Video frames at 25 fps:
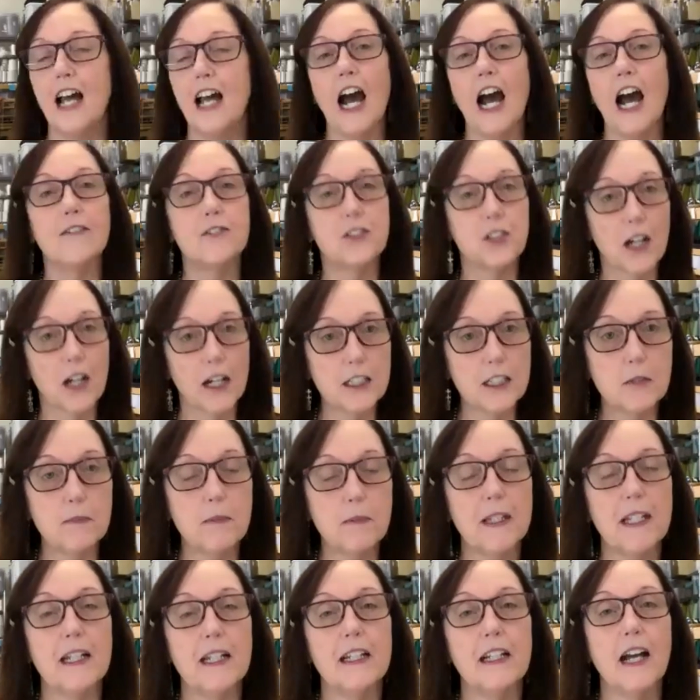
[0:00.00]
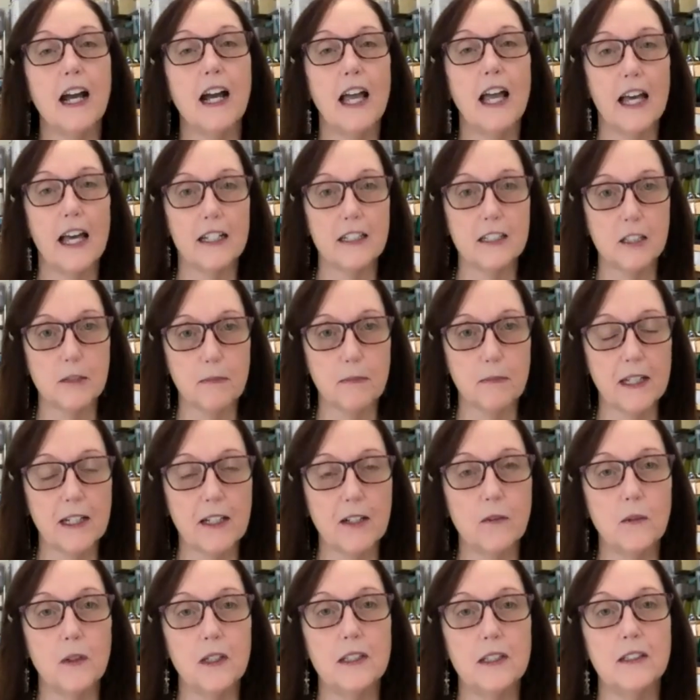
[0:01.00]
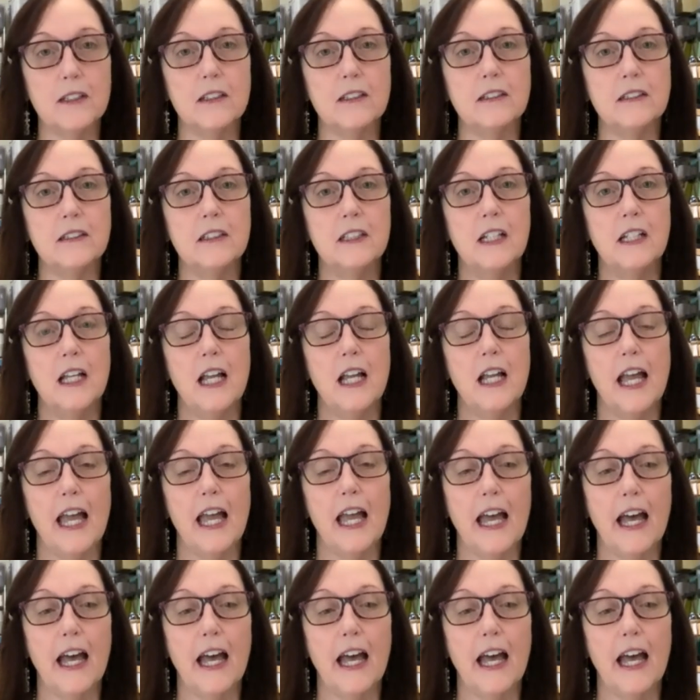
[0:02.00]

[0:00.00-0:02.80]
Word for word: I've tried spinning. I had a spinning wheel uh-huh.